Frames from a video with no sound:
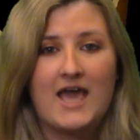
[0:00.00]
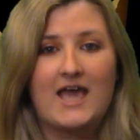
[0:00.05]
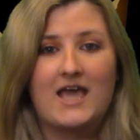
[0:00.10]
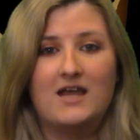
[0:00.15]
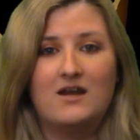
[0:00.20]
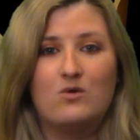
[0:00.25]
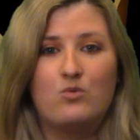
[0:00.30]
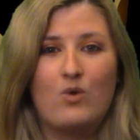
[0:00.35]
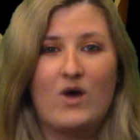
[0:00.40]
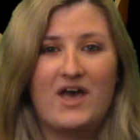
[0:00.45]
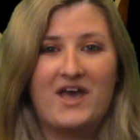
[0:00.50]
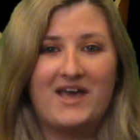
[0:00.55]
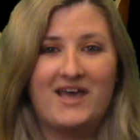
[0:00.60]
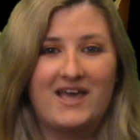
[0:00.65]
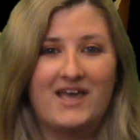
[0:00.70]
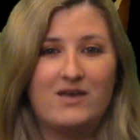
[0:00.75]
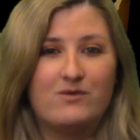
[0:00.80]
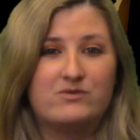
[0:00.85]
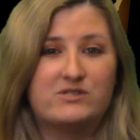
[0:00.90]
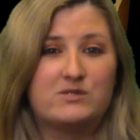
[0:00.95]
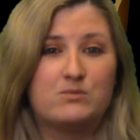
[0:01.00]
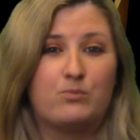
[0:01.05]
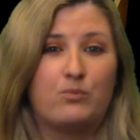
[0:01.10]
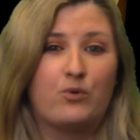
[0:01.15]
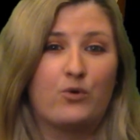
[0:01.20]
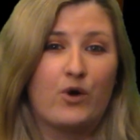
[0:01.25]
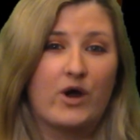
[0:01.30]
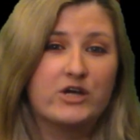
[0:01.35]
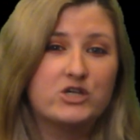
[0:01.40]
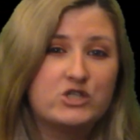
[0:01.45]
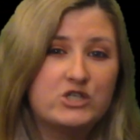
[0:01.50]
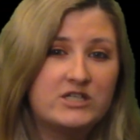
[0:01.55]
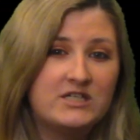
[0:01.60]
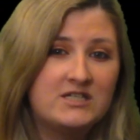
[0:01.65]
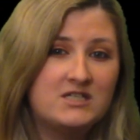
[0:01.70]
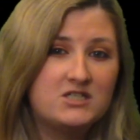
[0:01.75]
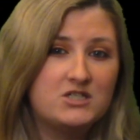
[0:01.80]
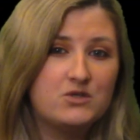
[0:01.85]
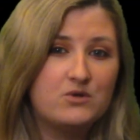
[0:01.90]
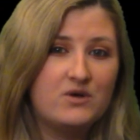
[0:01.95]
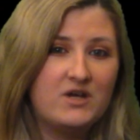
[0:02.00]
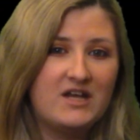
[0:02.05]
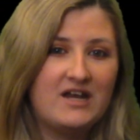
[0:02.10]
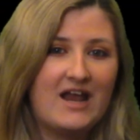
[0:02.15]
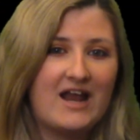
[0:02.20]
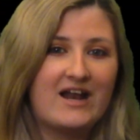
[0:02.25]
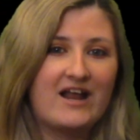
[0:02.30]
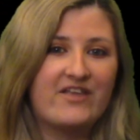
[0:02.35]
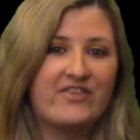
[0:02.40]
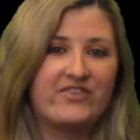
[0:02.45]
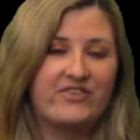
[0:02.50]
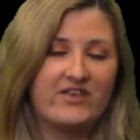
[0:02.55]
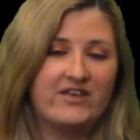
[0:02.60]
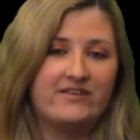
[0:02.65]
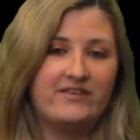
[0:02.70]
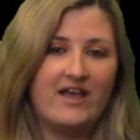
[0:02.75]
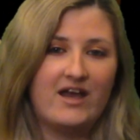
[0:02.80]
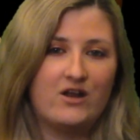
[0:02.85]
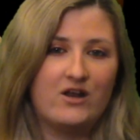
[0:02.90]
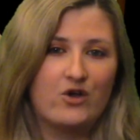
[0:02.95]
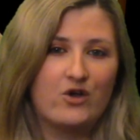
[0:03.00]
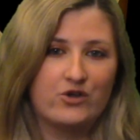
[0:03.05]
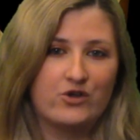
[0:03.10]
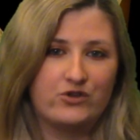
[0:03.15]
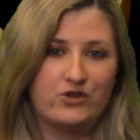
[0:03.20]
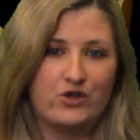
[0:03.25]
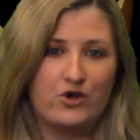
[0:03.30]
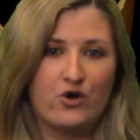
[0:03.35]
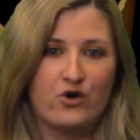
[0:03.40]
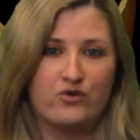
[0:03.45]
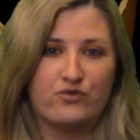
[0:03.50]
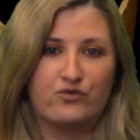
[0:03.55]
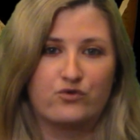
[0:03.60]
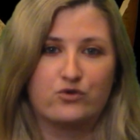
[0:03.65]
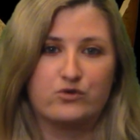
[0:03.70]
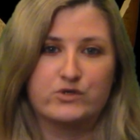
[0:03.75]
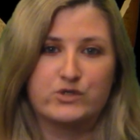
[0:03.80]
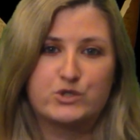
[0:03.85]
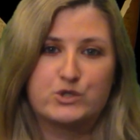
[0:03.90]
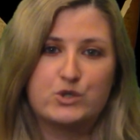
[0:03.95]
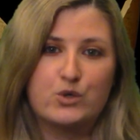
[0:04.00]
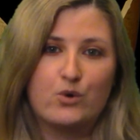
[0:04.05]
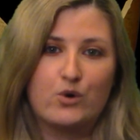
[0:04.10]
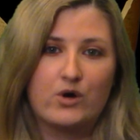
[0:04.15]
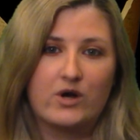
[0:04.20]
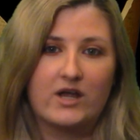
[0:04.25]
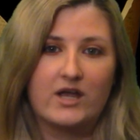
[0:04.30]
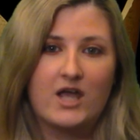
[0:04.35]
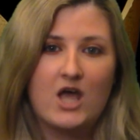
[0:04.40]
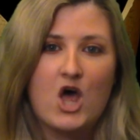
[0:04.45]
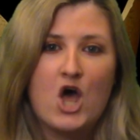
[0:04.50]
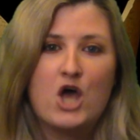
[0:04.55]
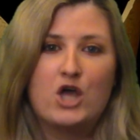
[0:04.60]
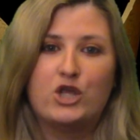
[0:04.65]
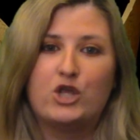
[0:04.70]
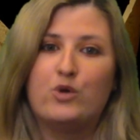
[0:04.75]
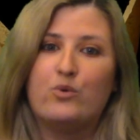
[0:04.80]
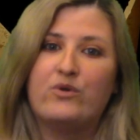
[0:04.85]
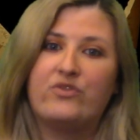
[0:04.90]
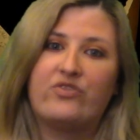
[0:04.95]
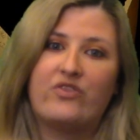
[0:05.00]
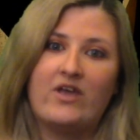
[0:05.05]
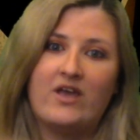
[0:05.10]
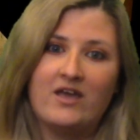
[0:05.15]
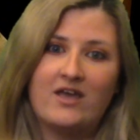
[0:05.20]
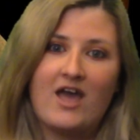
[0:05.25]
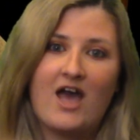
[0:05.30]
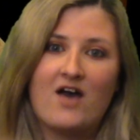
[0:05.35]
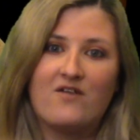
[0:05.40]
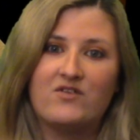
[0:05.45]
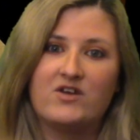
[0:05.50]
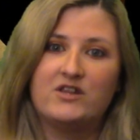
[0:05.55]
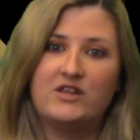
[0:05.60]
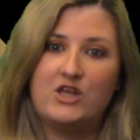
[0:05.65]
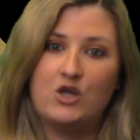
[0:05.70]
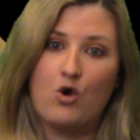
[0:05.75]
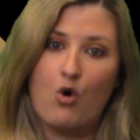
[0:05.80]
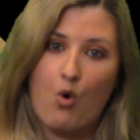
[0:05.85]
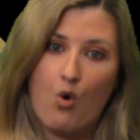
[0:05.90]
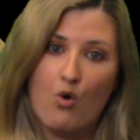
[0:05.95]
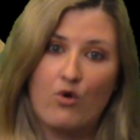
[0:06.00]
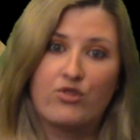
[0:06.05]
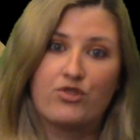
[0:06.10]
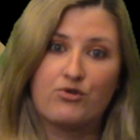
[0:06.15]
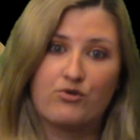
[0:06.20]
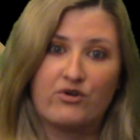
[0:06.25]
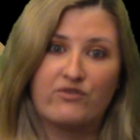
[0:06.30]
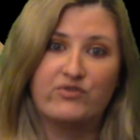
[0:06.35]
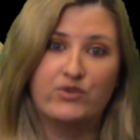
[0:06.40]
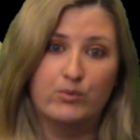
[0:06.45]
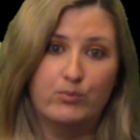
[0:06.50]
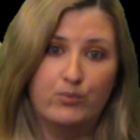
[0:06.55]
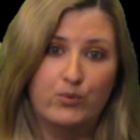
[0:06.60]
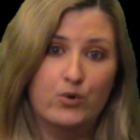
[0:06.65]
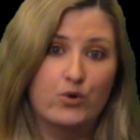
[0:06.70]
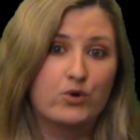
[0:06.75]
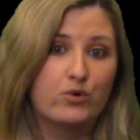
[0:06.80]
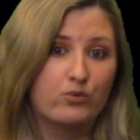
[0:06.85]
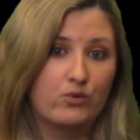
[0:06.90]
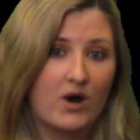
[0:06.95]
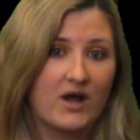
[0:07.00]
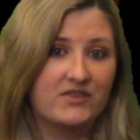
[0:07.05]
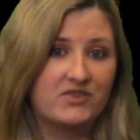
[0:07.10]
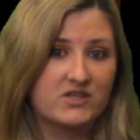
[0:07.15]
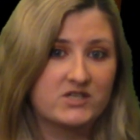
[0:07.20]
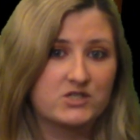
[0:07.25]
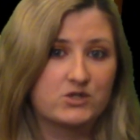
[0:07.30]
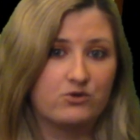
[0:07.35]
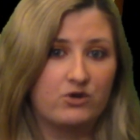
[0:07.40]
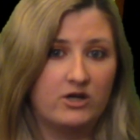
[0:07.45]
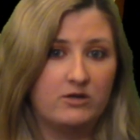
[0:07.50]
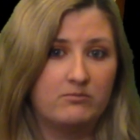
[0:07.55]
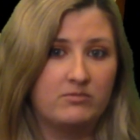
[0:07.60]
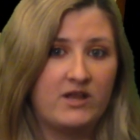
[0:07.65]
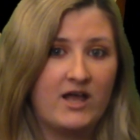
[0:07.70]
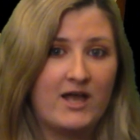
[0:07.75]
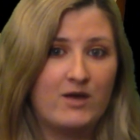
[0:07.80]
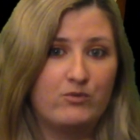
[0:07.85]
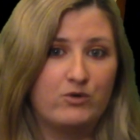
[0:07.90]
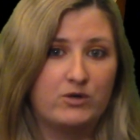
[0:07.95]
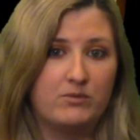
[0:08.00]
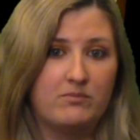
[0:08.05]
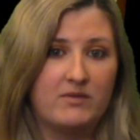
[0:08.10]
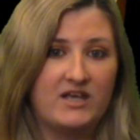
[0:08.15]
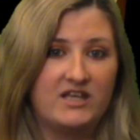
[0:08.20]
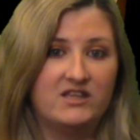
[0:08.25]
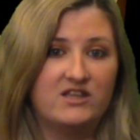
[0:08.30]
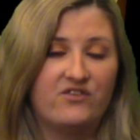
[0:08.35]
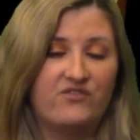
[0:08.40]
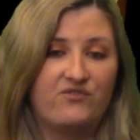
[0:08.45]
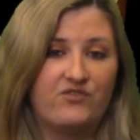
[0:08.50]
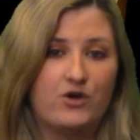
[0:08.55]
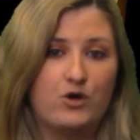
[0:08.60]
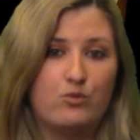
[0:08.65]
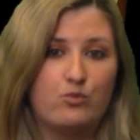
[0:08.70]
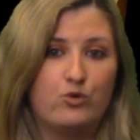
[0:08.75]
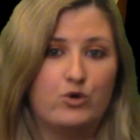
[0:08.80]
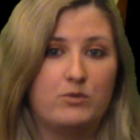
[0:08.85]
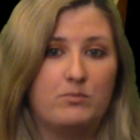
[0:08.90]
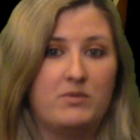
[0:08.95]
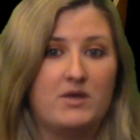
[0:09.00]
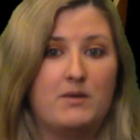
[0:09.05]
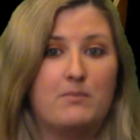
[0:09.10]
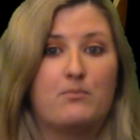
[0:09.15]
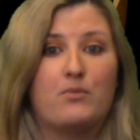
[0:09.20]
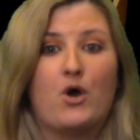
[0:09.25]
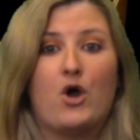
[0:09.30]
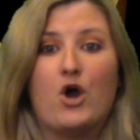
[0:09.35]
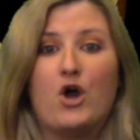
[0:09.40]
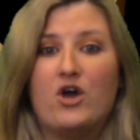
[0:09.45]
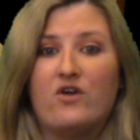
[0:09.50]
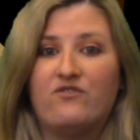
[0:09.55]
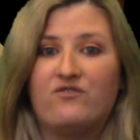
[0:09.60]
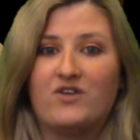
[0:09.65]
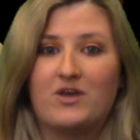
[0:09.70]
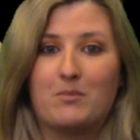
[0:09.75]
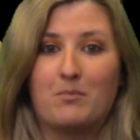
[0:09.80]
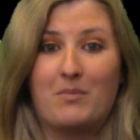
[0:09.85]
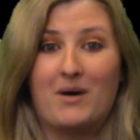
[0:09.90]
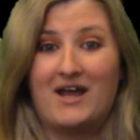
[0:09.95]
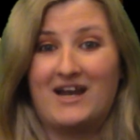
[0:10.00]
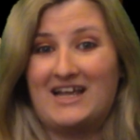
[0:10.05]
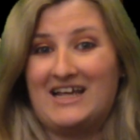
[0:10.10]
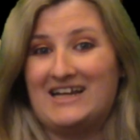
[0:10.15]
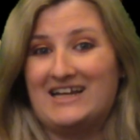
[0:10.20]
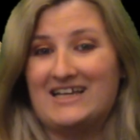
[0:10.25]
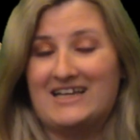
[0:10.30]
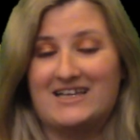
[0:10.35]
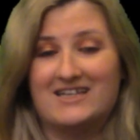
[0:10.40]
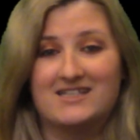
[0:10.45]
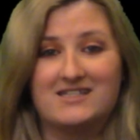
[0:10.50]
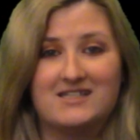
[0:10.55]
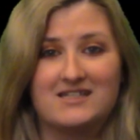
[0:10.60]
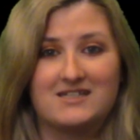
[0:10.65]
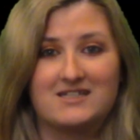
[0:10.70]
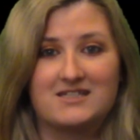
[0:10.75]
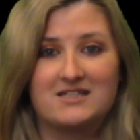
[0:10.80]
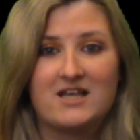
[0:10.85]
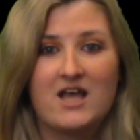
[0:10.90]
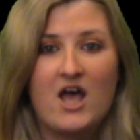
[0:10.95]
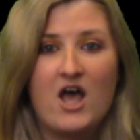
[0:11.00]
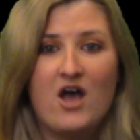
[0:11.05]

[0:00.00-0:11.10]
In a way, he was pressured into it, and I think that hurt the overall story. You would think having the author of the book write the screenplay would mean the film would be perfect, but it isn't.